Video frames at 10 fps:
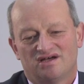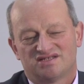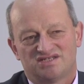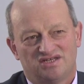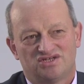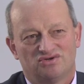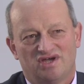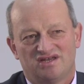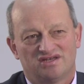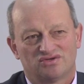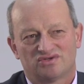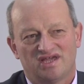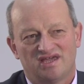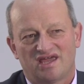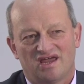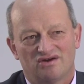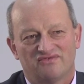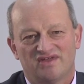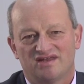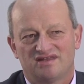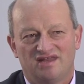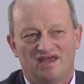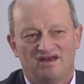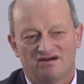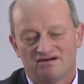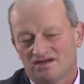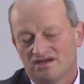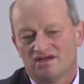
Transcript: situated to take care of that data.